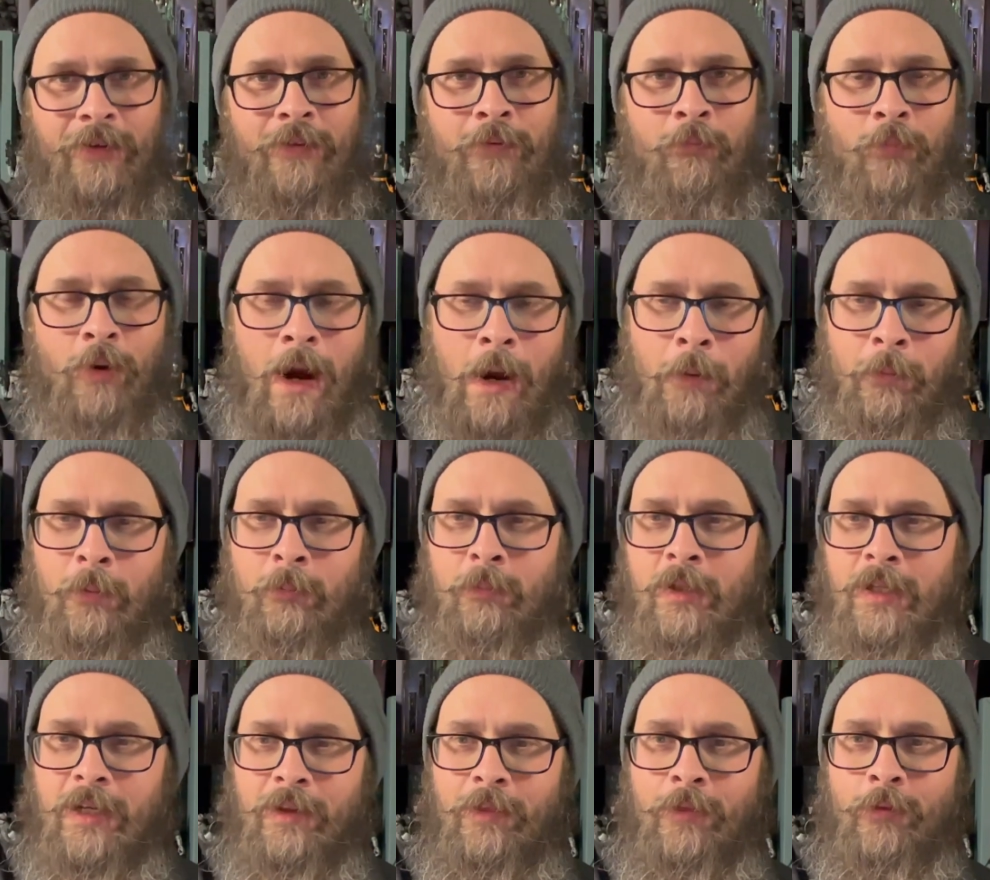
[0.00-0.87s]

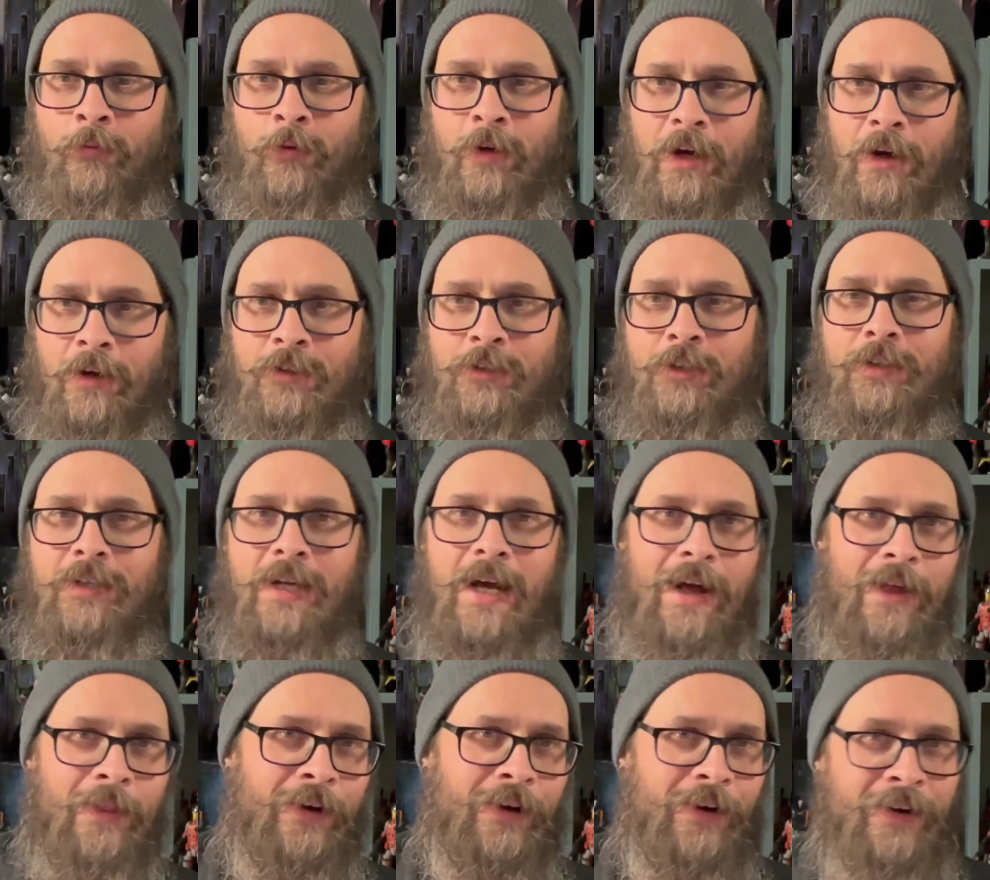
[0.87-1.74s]
probably
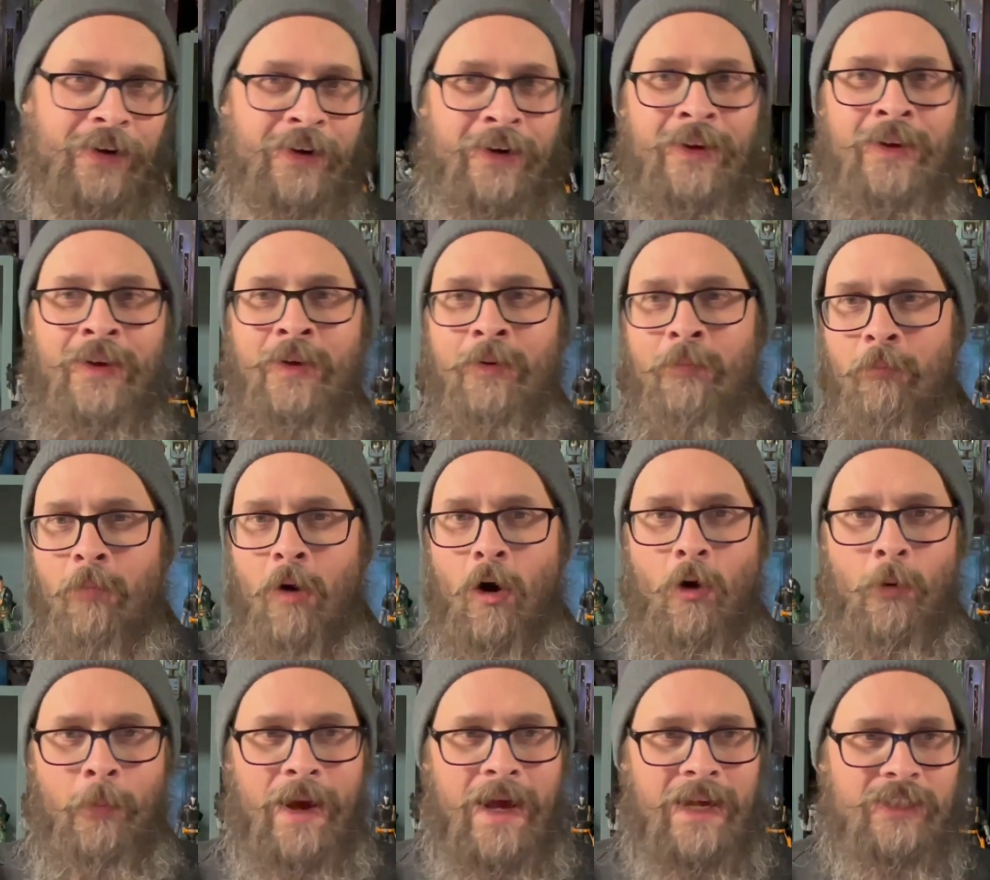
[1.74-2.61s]
$300
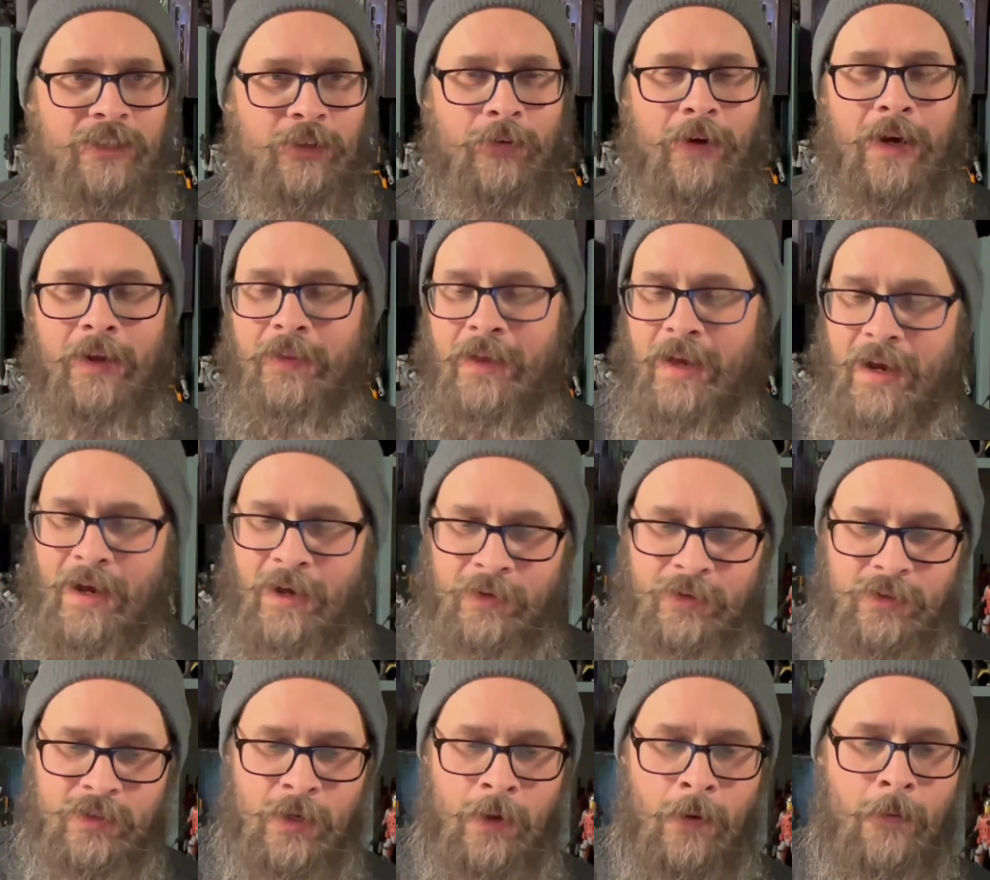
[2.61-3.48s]
Mobats around the
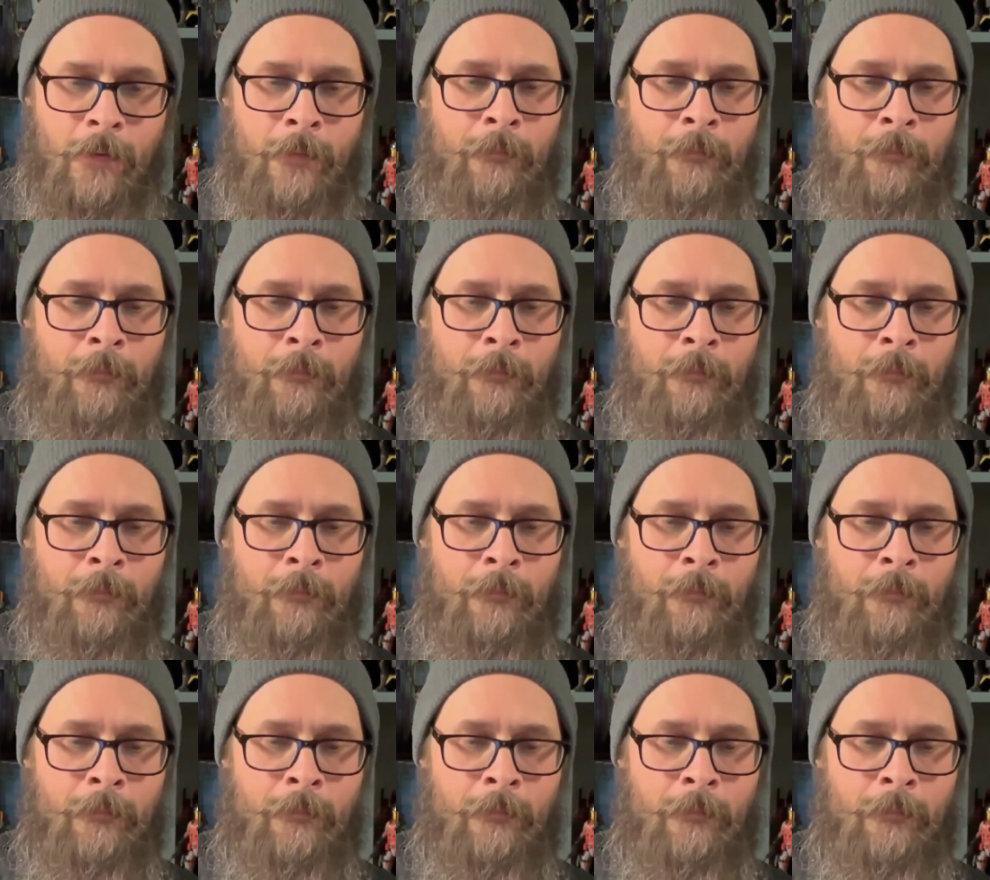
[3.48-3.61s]
house,